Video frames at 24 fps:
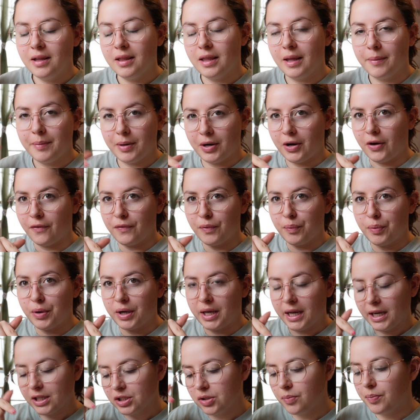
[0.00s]
Let me know if you put
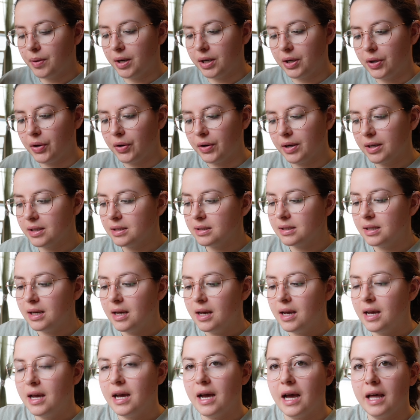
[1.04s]
ketchup on yours.
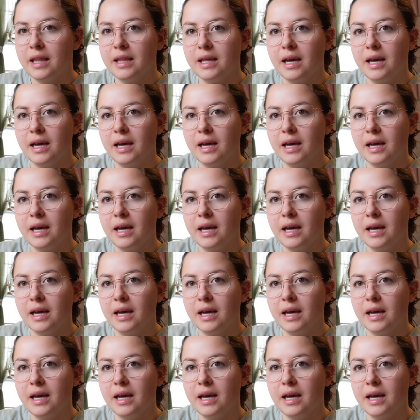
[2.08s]
And